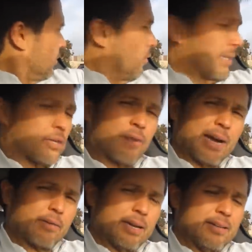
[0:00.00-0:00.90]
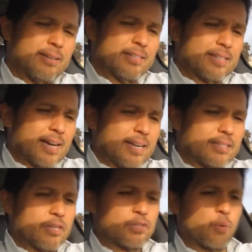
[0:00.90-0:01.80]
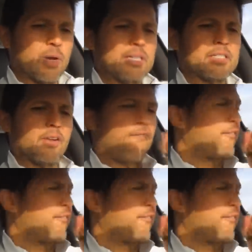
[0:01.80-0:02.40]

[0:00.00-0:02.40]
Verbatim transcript: So let's crack right into this guys. So what is the